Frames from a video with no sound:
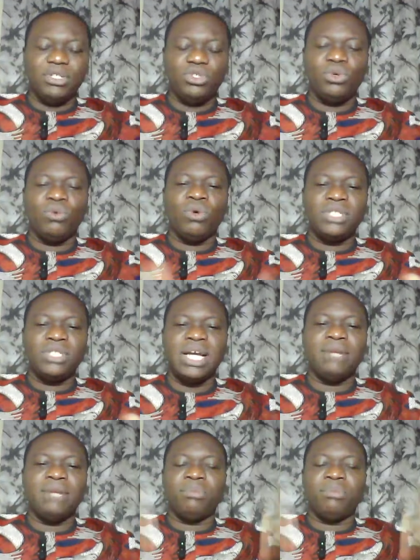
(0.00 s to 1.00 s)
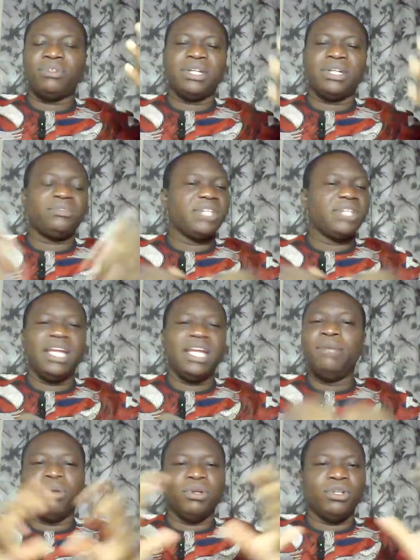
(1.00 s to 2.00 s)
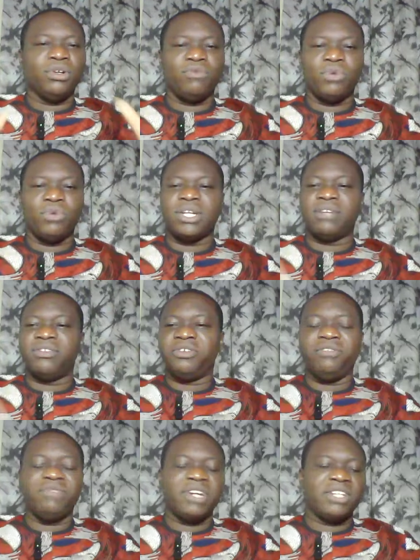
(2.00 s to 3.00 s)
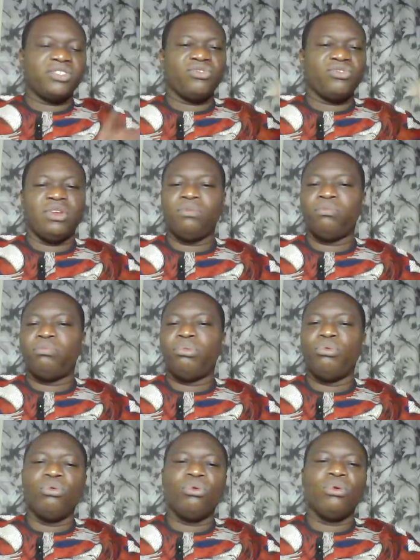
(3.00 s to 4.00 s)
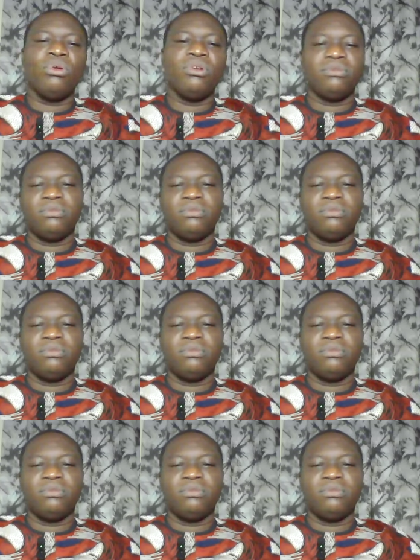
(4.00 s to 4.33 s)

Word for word: into water and brought out. Any body of water, river, stream, pool,